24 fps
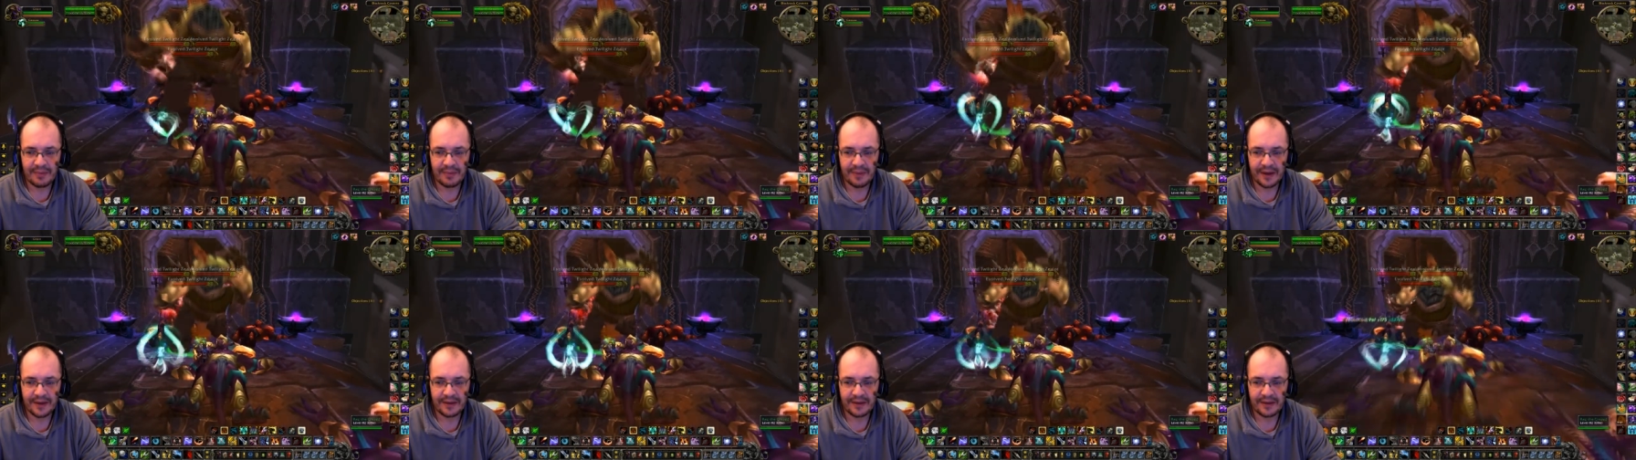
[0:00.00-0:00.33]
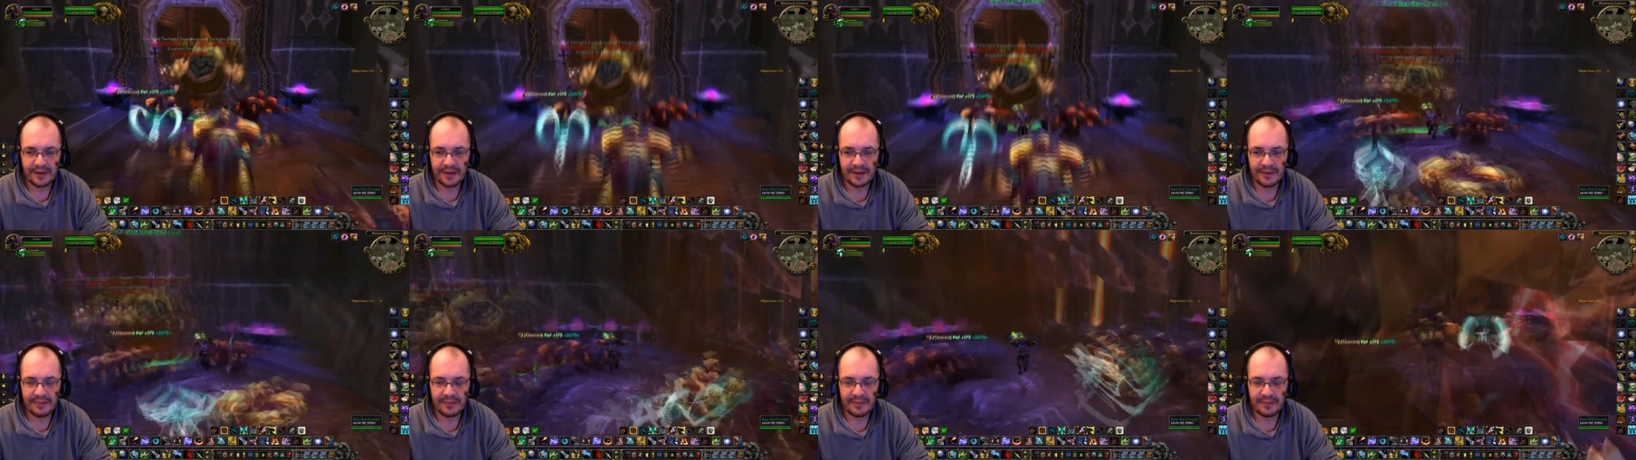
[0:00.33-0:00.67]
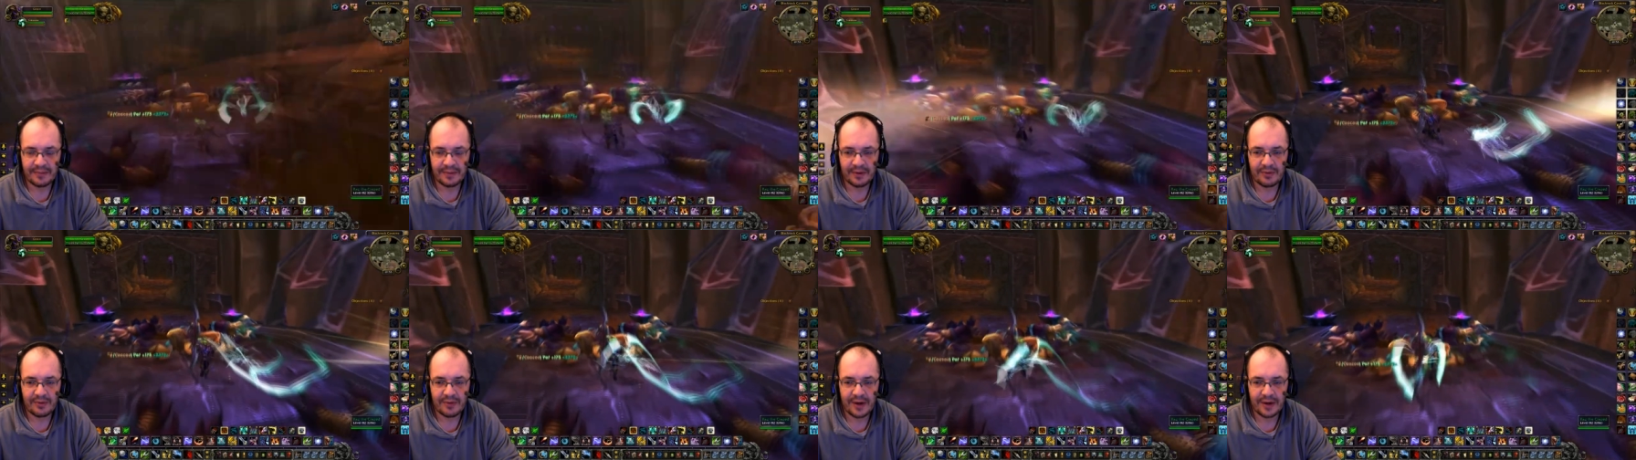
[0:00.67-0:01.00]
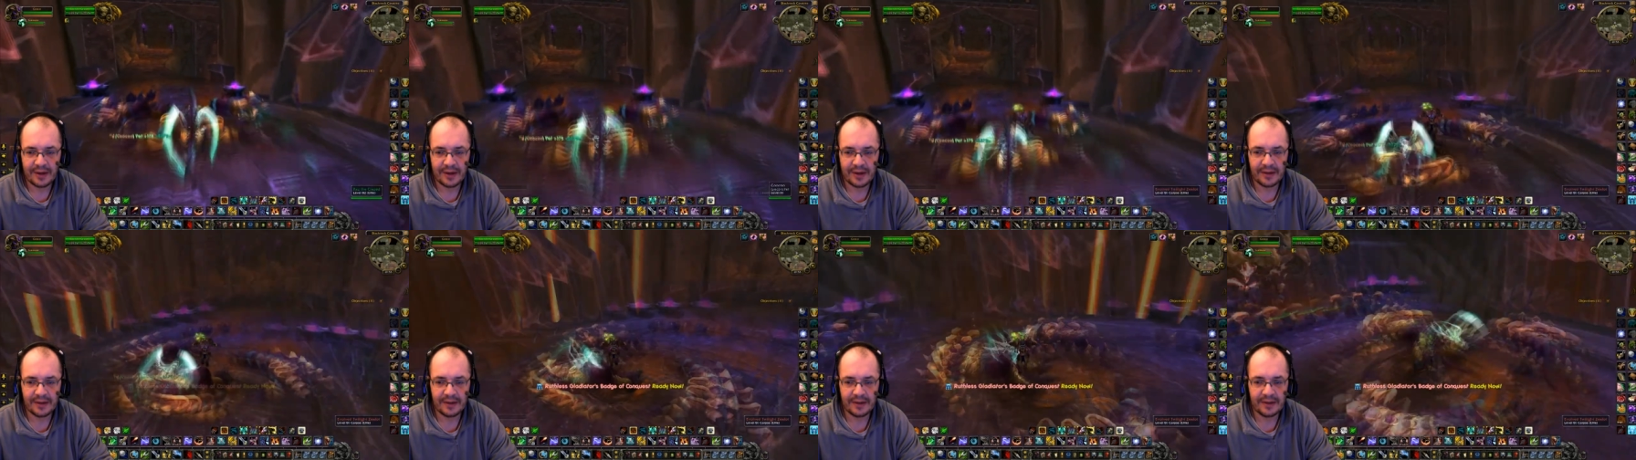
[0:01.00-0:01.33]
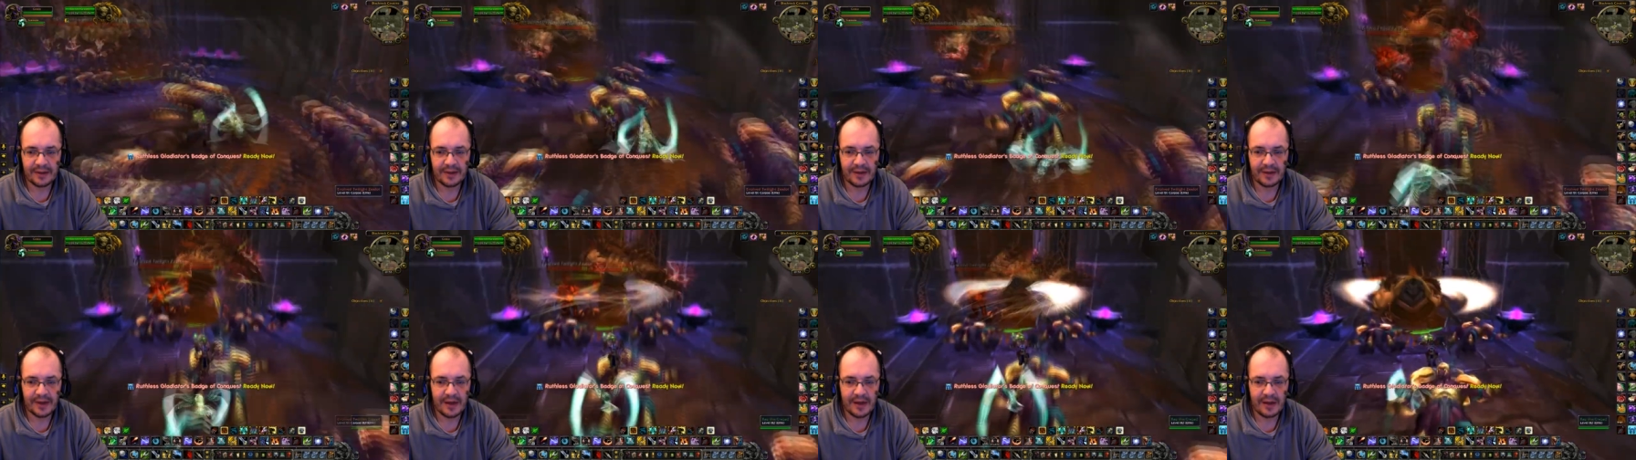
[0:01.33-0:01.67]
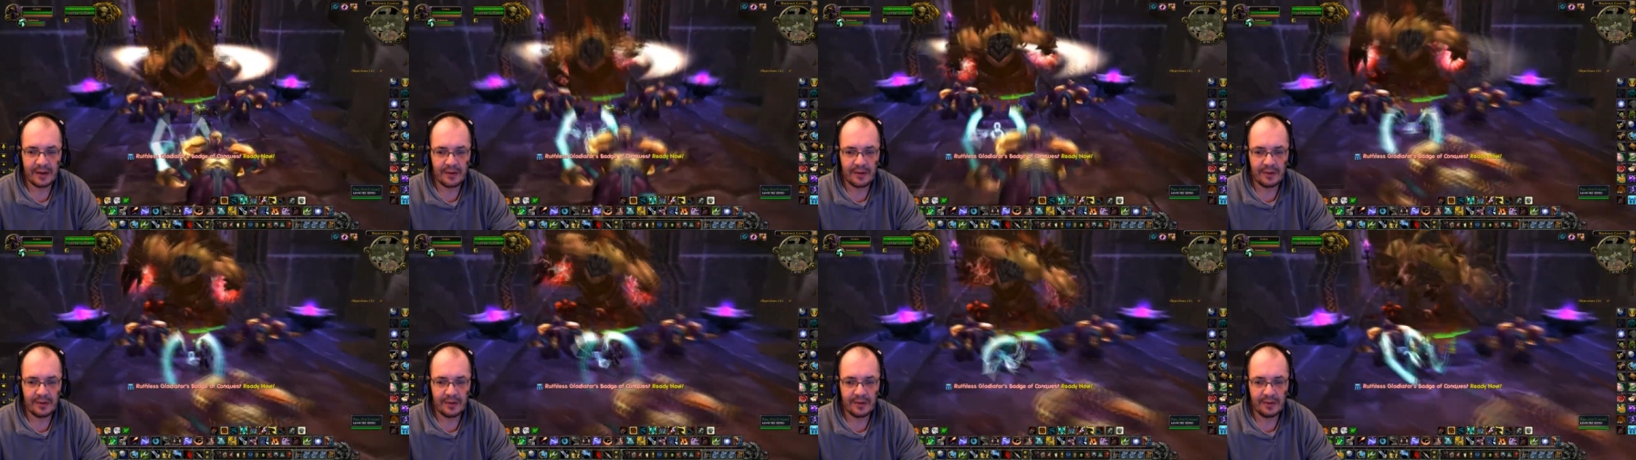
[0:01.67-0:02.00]
But right,
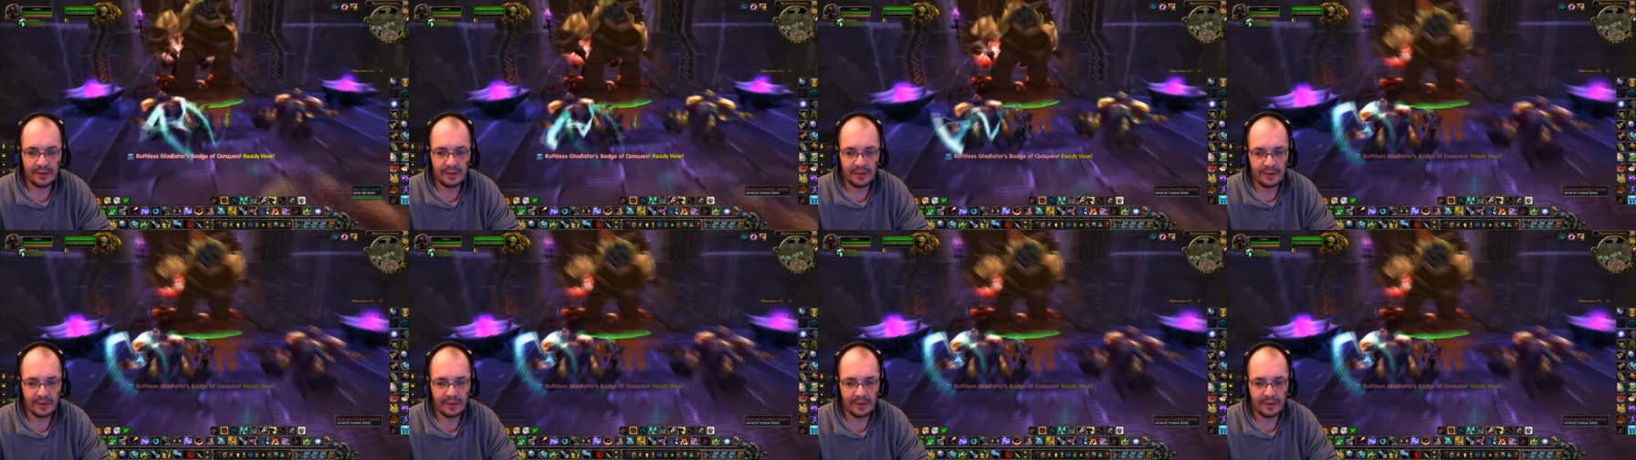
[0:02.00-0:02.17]
now